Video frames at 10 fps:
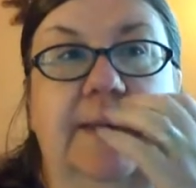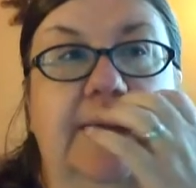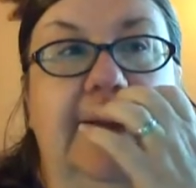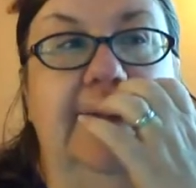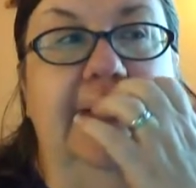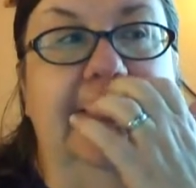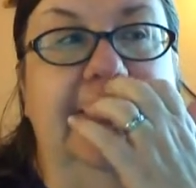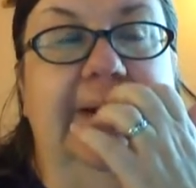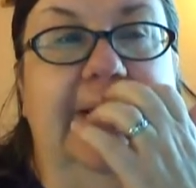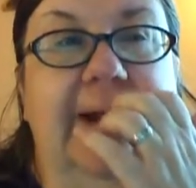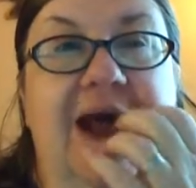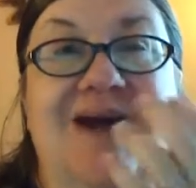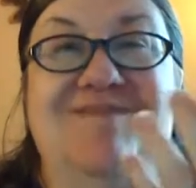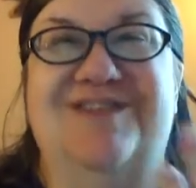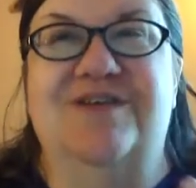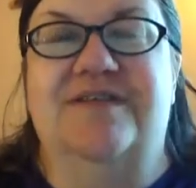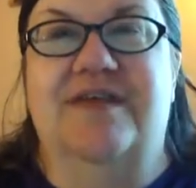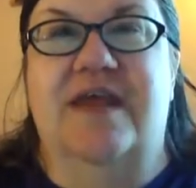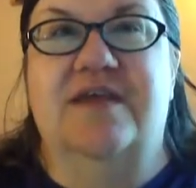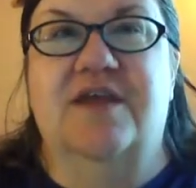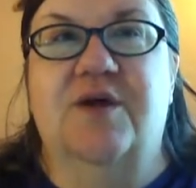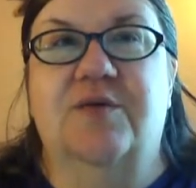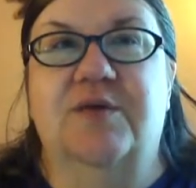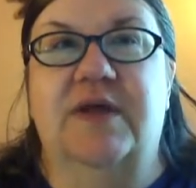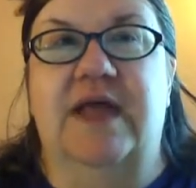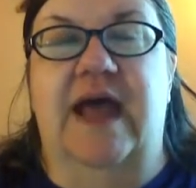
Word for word: then I'm just going to say, you know,